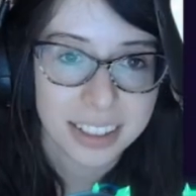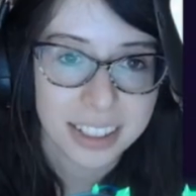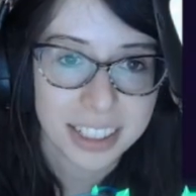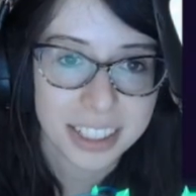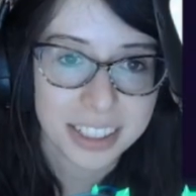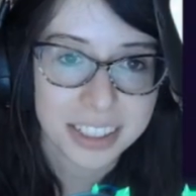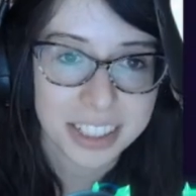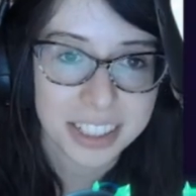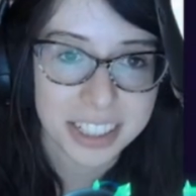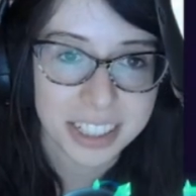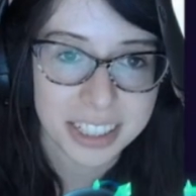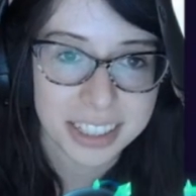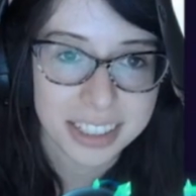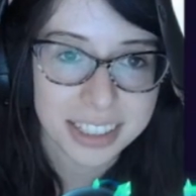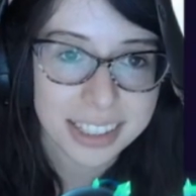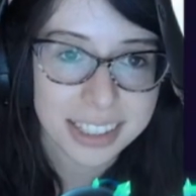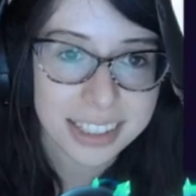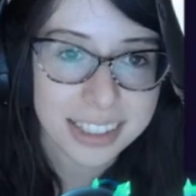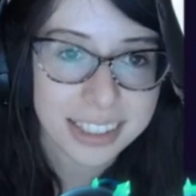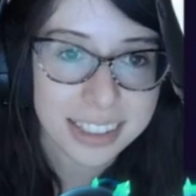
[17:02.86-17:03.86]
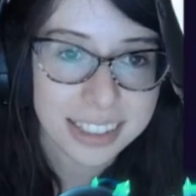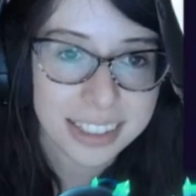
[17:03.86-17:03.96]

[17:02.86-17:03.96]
There she is.